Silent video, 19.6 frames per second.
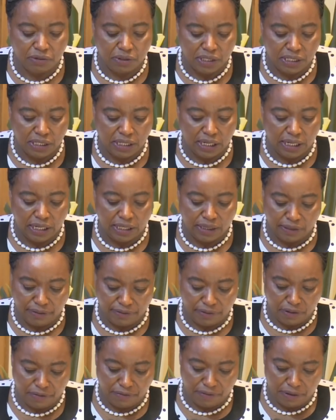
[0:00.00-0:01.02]
28th
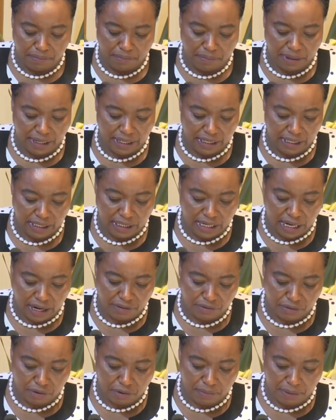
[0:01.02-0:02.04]
of November in
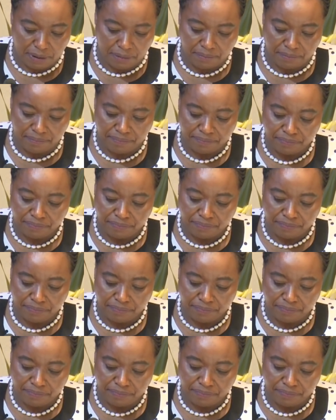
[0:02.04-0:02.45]
Nairobi.